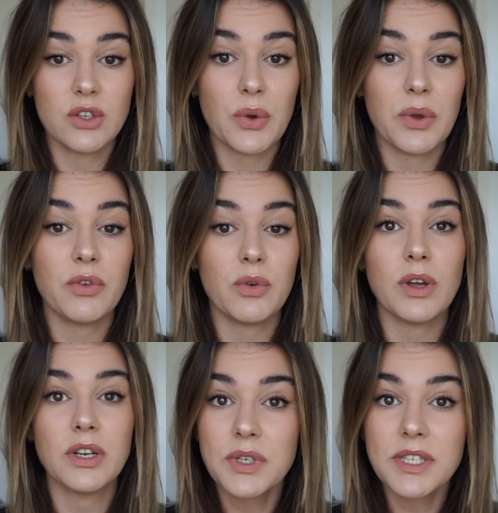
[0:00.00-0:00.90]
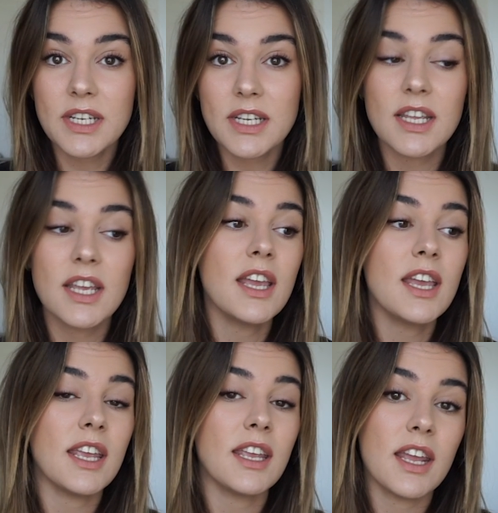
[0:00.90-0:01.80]
So if you are interested
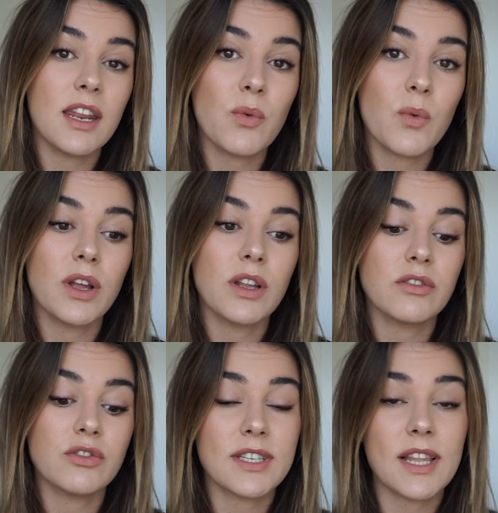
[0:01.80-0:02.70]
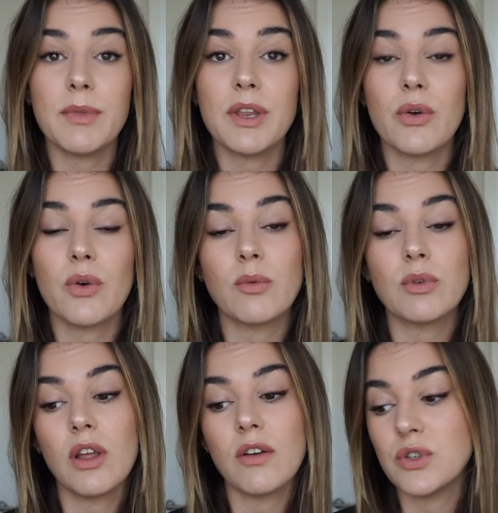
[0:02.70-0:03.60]
in getting one, just let me know. I
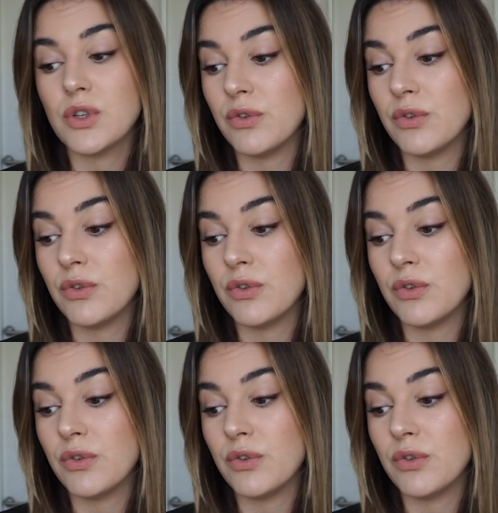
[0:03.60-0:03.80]
would love to